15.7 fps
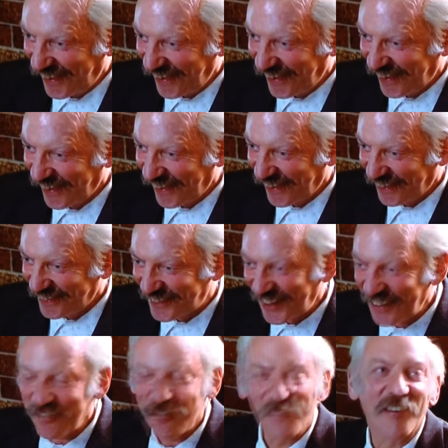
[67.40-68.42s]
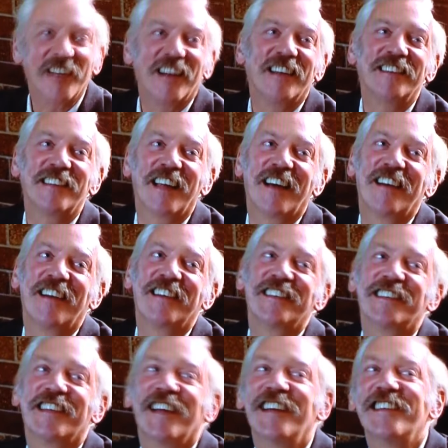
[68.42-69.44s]
Uh, tell them about us down
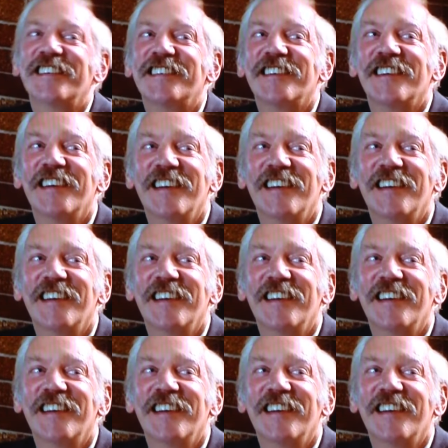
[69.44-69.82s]
on State